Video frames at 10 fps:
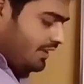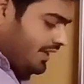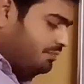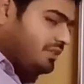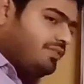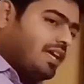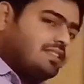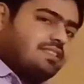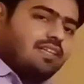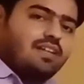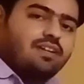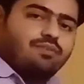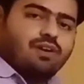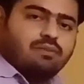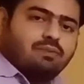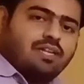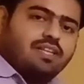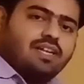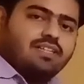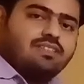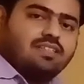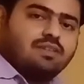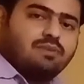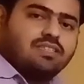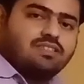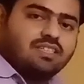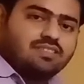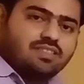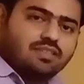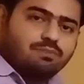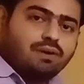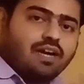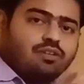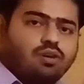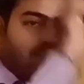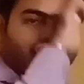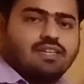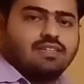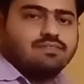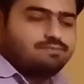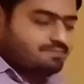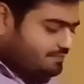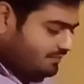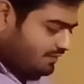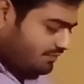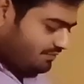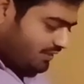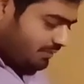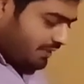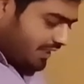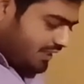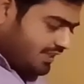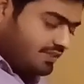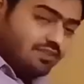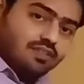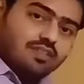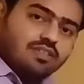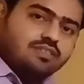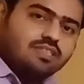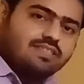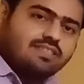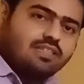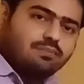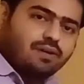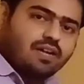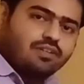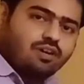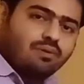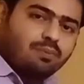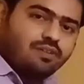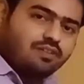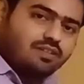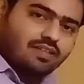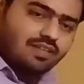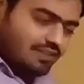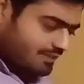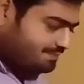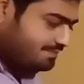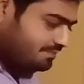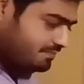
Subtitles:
It means we can say that 1 minute, that is nothing but 60th part of degree. 1 minute is 60th part of degree.